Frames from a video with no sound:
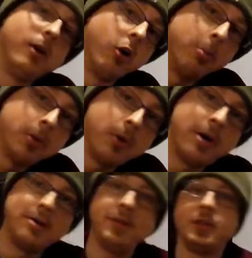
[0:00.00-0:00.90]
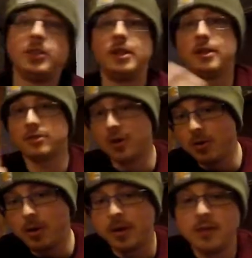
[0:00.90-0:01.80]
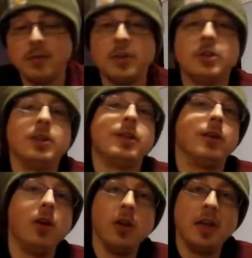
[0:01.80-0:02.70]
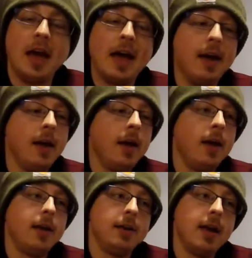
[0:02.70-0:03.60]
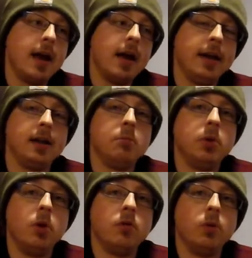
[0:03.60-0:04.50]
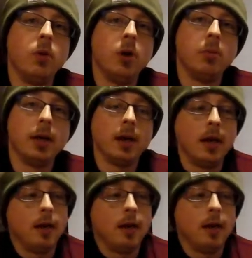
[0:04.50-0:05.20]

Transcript: open water fishing, saltwater fishing, and all of that, yeah, it can be overwhelming.